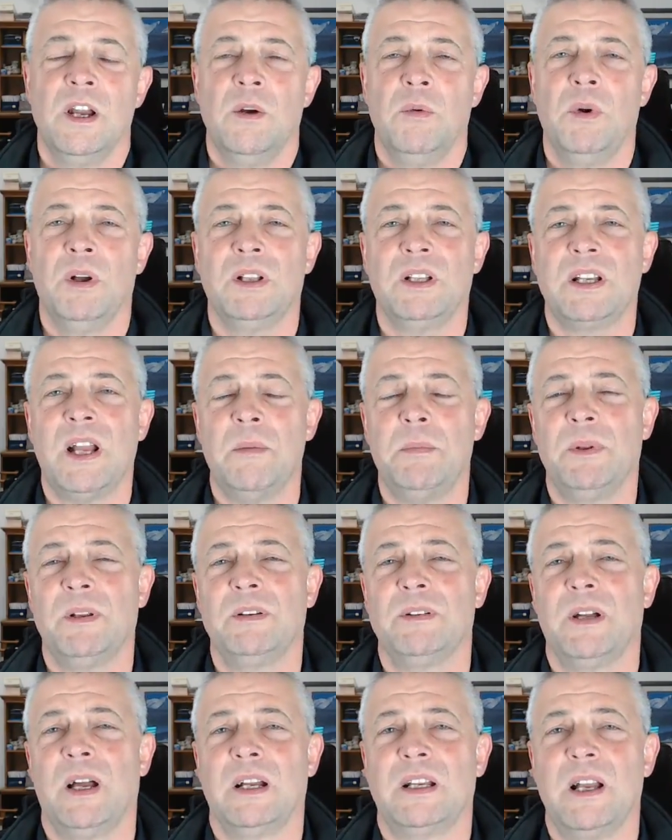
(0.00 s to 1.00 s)
Well, a couple
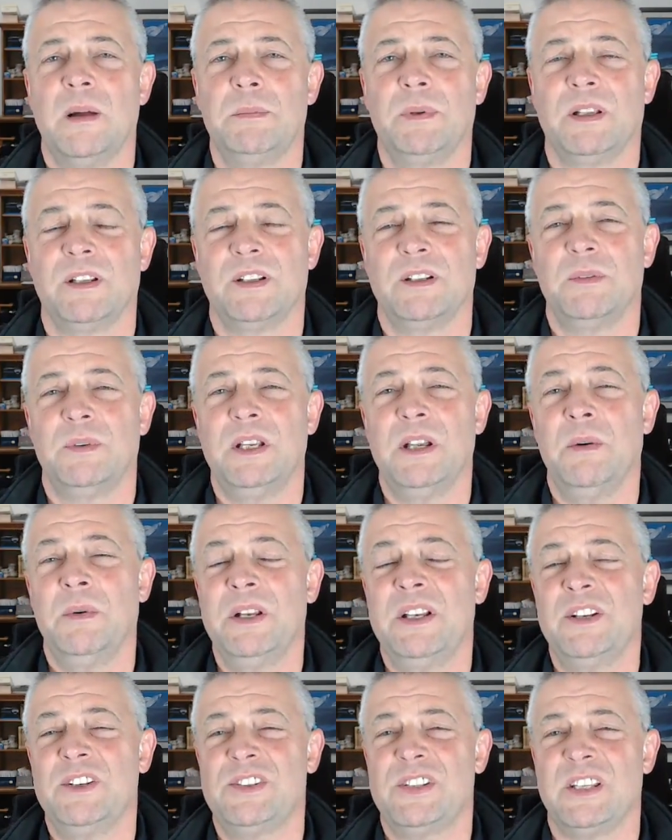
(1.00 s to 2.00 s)
of, you know, we
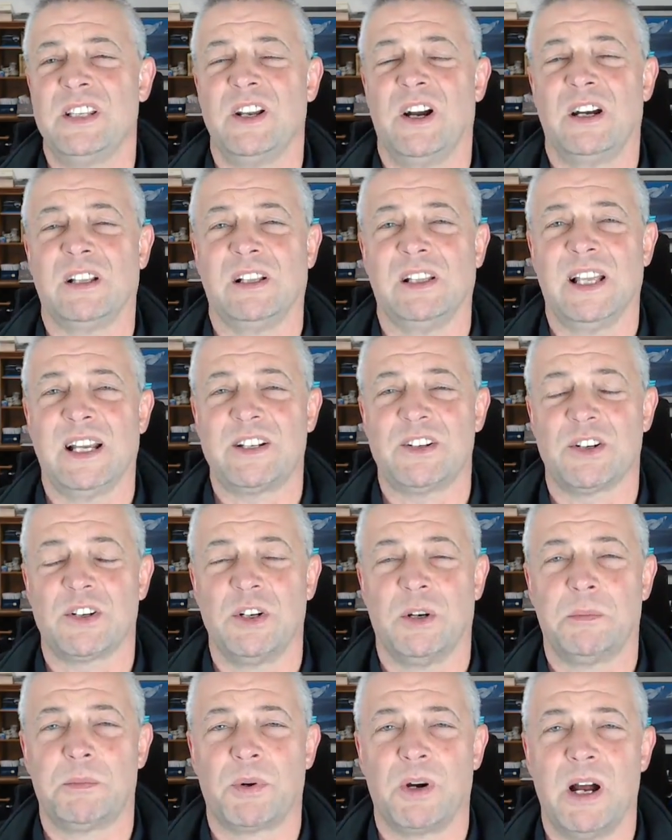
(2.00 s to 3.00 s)
do see the odd
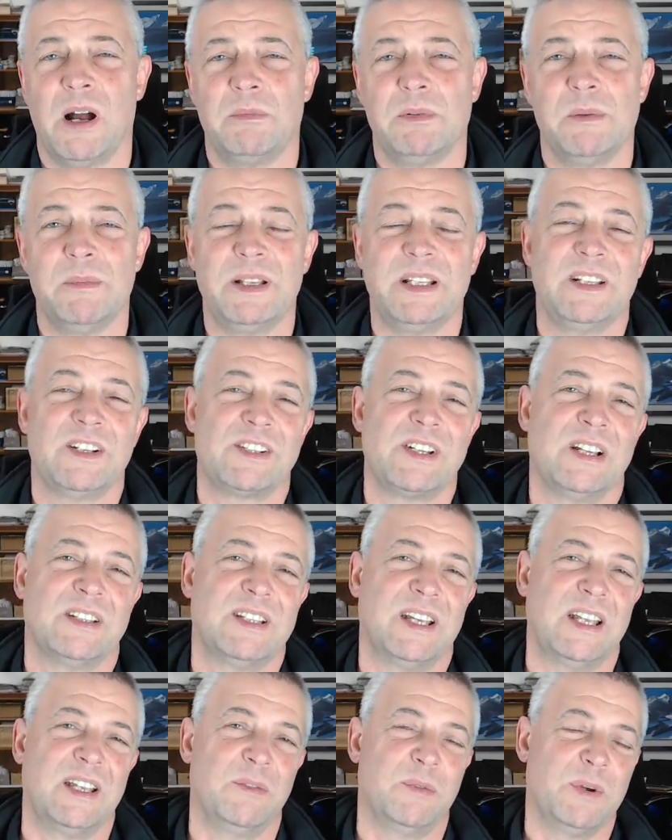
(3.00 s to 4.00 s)
electrical problem, and there's
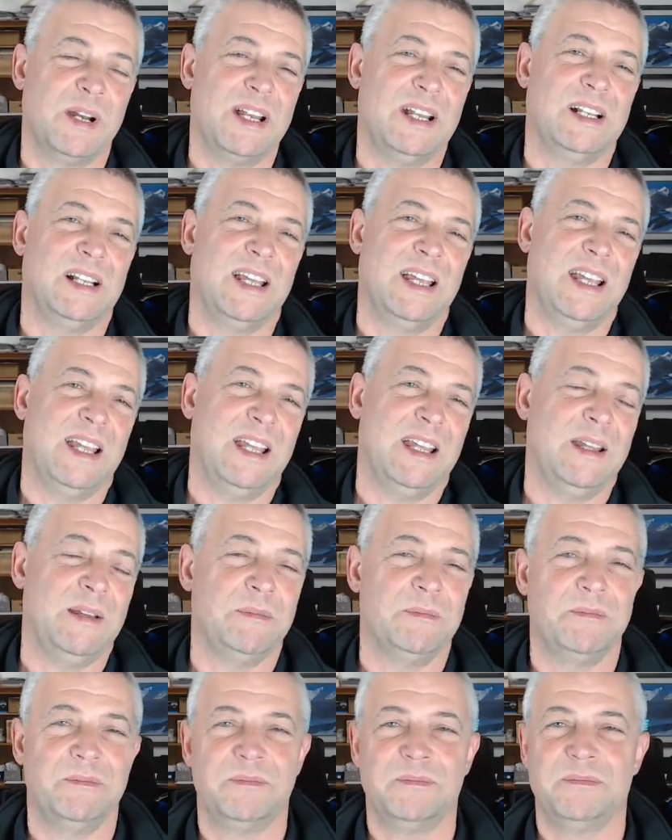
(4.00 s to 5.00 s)
nothing
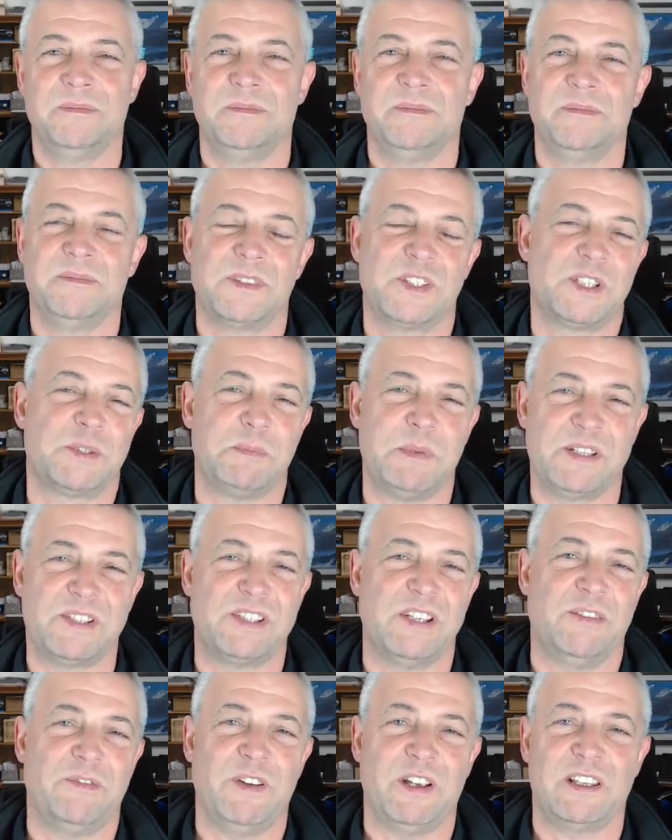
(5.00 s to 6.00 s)
really
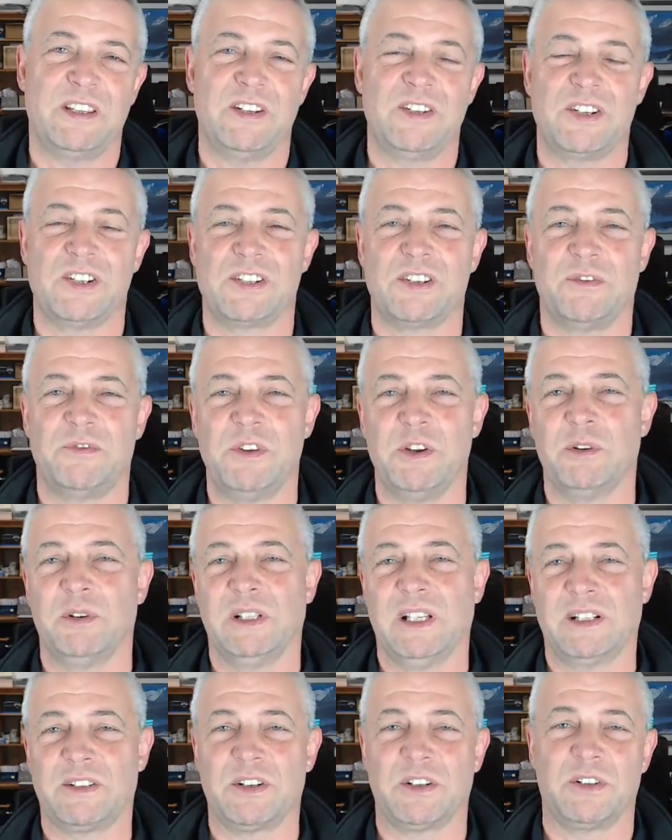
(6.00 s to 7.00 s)
specific. They're just a few
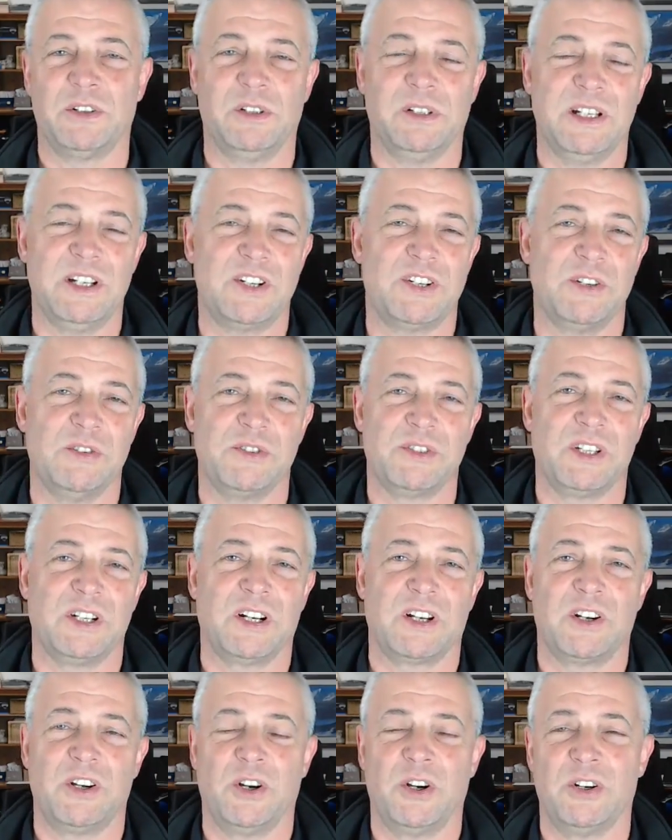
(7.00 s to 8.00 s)
electrical issues that
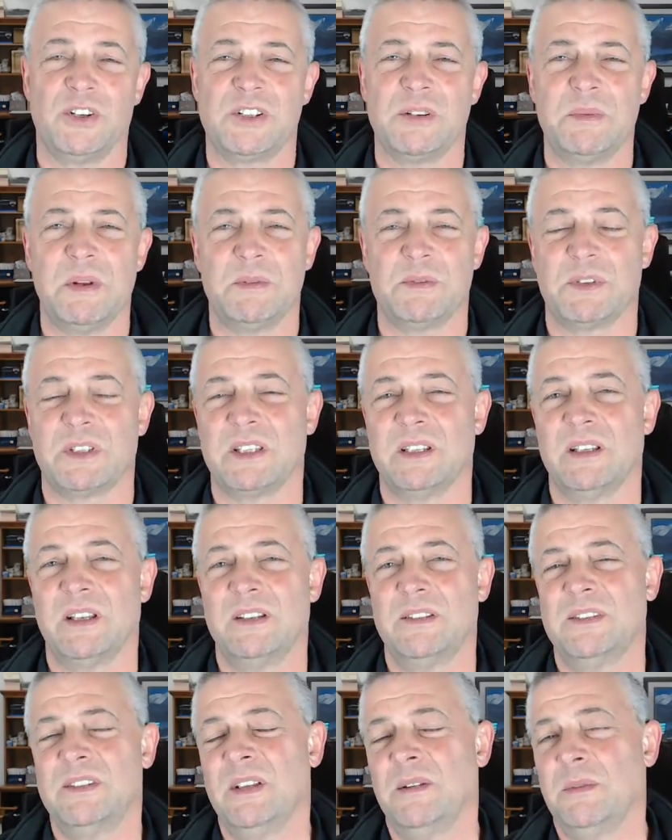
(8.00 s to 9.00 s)
occur. Sometimes
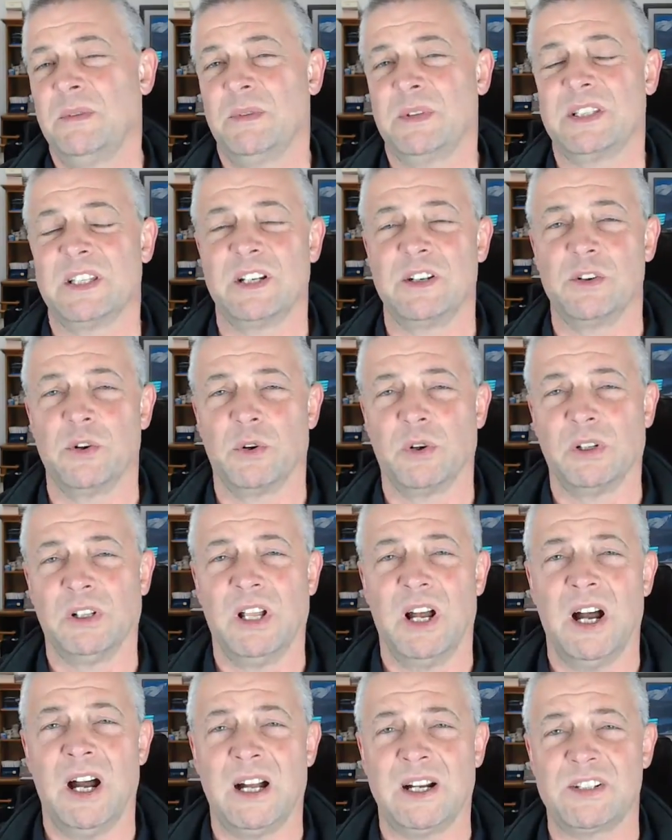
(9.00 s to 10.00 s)
with the door
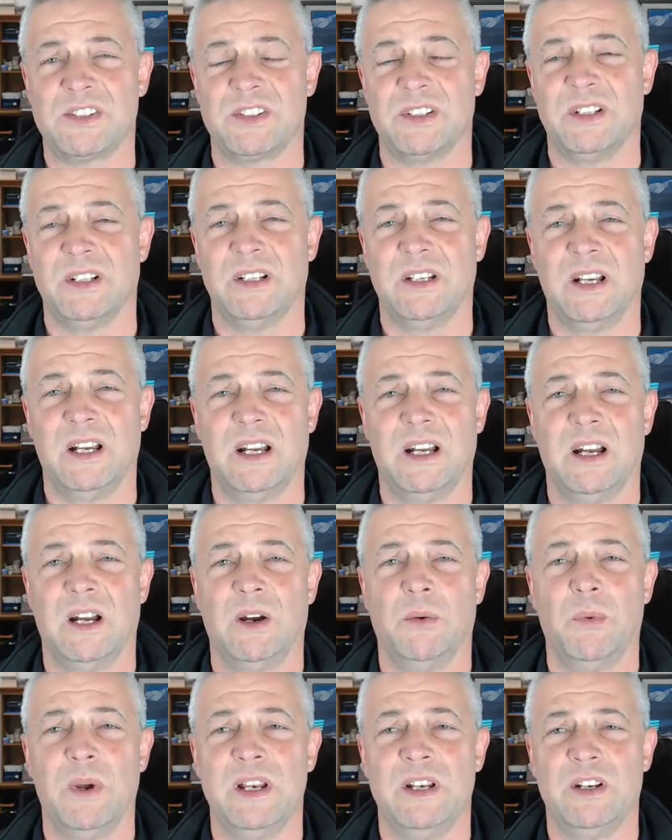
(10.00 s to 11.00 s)
locks and
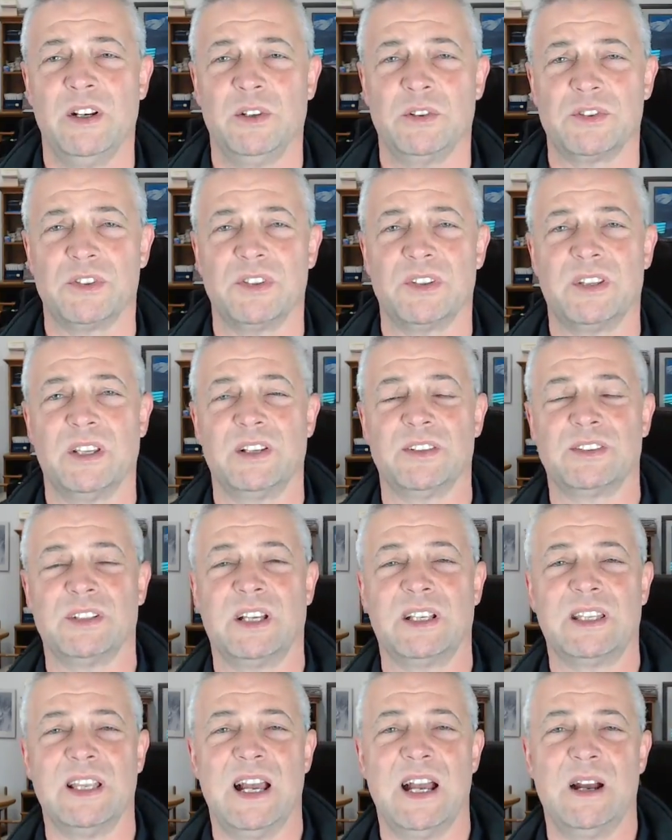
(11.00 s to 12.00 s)
windows and things
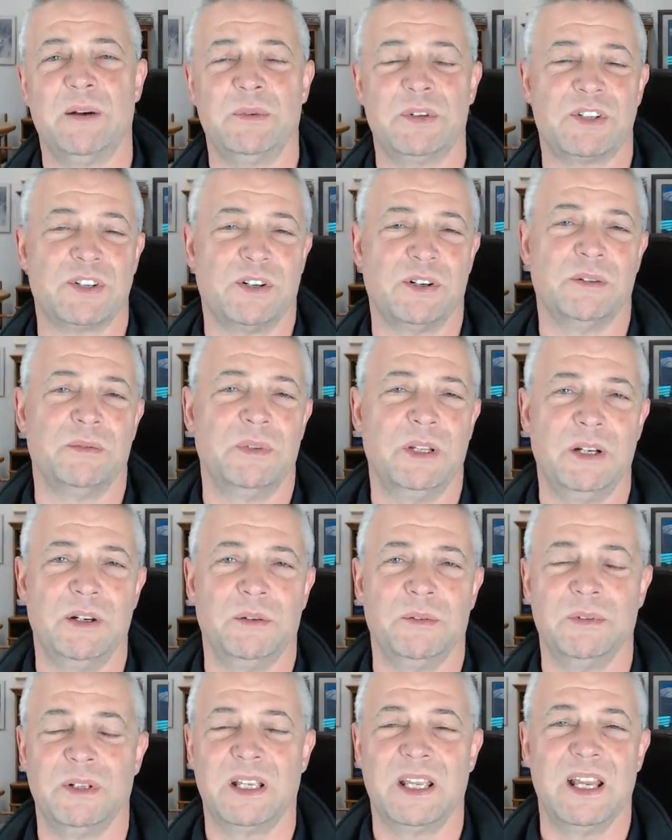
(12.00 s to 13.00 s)
like that, which are, you
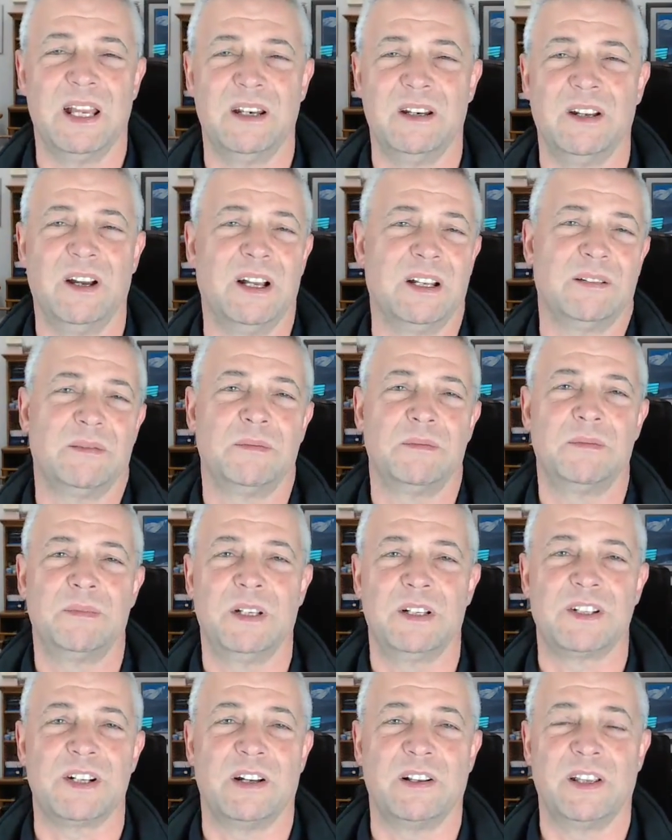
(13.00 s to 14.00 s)
know, again, not
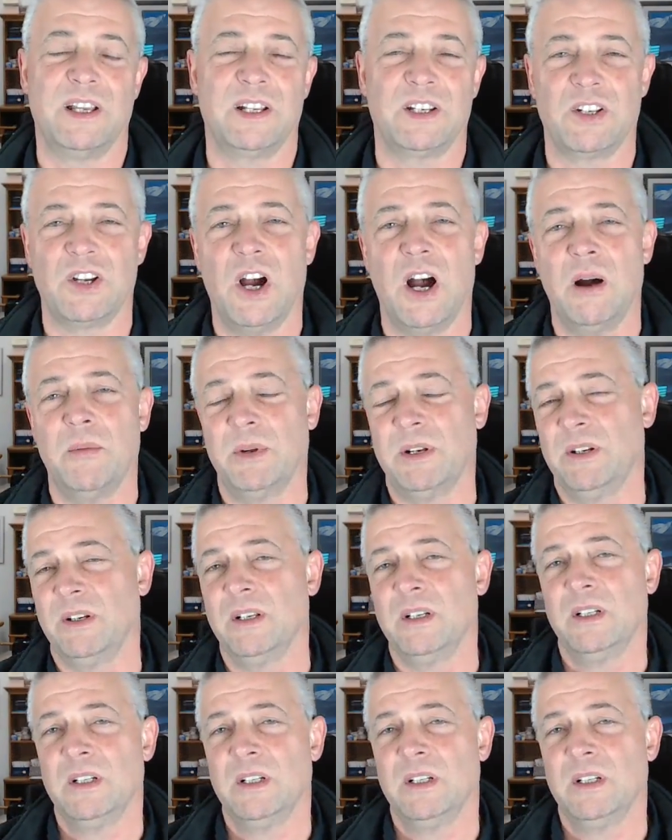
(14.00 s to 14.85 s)
entirely uncommon